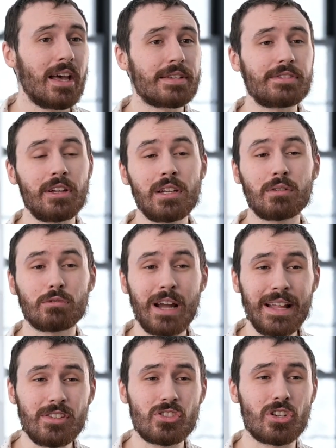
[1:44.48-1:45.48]
a study in
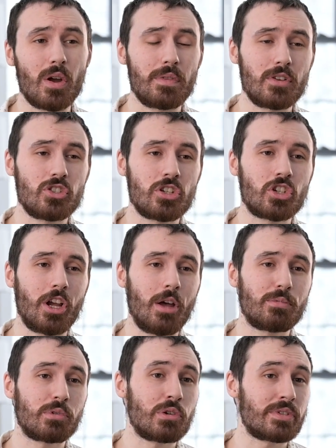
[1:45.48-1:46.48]
rats showed that ginger
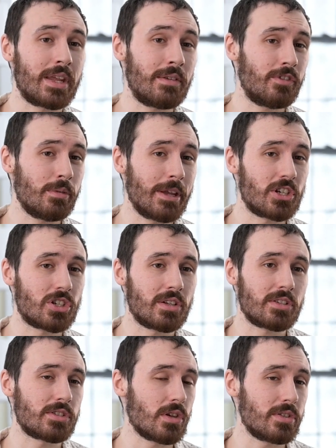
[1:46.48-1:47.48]
helped reduce inflammation
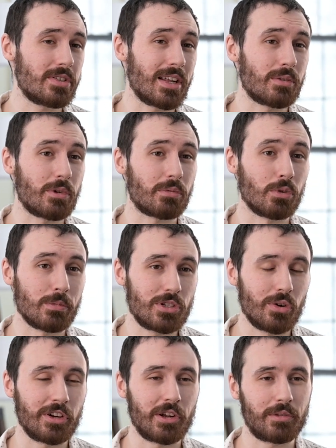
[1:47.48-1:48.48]
associated with
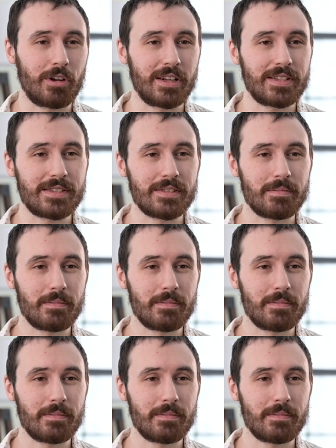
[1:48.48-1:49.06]
rheumatoid arthritis.